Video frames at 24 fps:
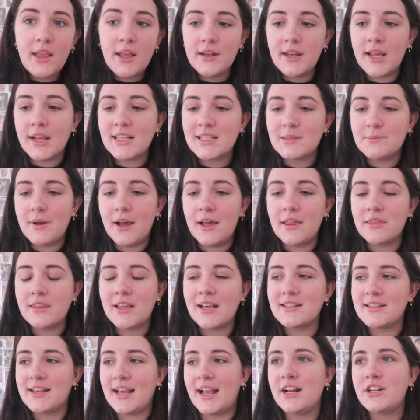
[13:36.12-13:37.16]
next month,
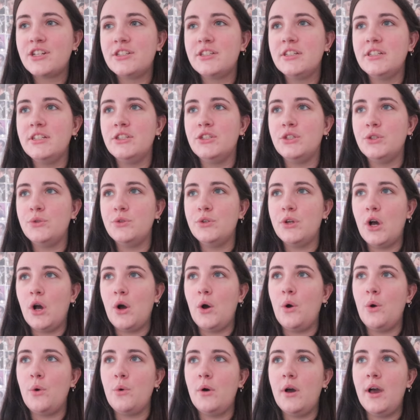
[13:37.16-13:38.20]
because I actually do
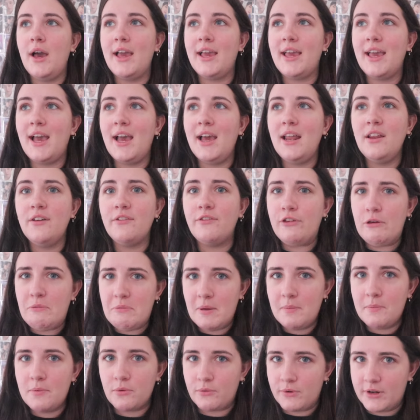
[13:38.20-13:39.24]
know I had a few
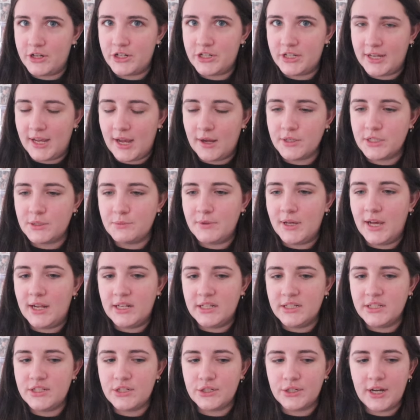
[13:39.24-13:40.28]
people reaching out to me on
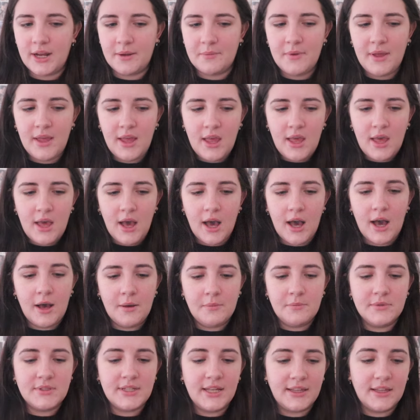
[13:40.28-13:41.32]
Instagram
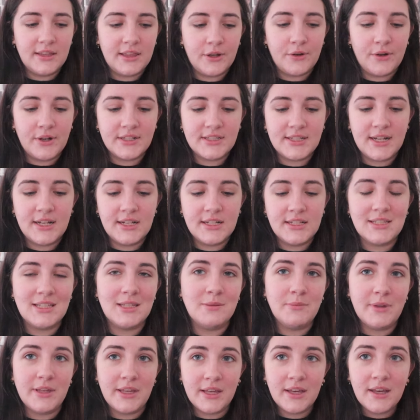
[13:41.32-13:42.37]
saying that they were excited to see
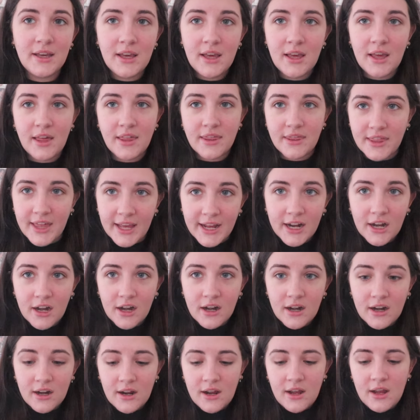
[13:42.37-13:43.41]
me
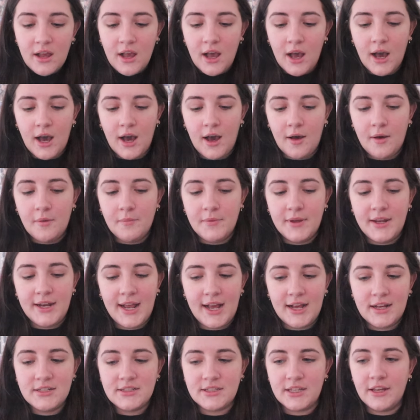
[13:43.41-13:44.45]
there and
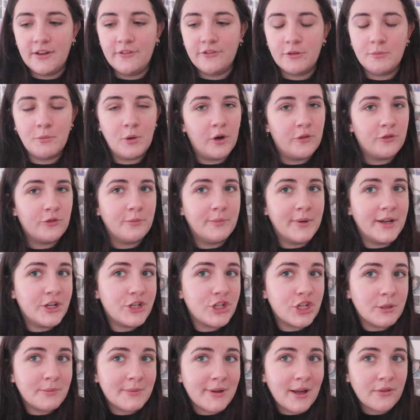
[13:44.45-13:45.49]
asking for more
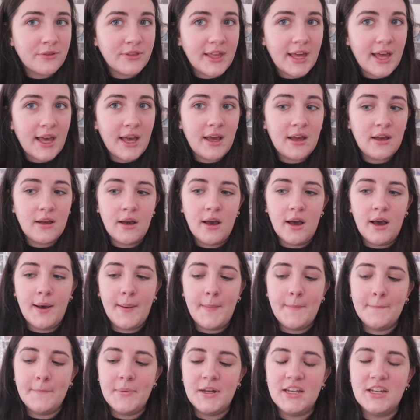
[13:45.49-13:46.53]
information about that,
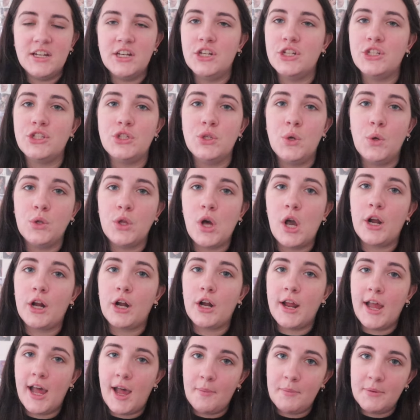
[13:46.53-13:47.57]
but it is no longer
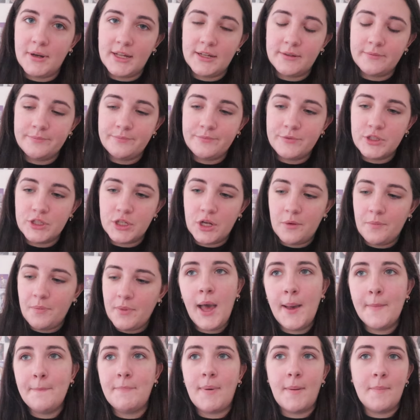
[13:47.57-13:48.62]
happening. So,
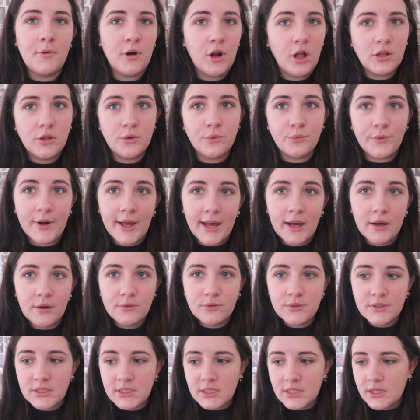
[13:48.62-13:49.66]
bummer all
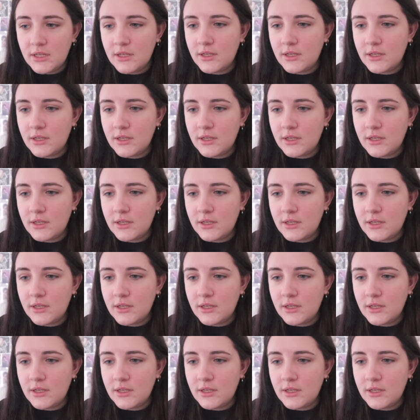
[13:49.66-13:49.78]
around,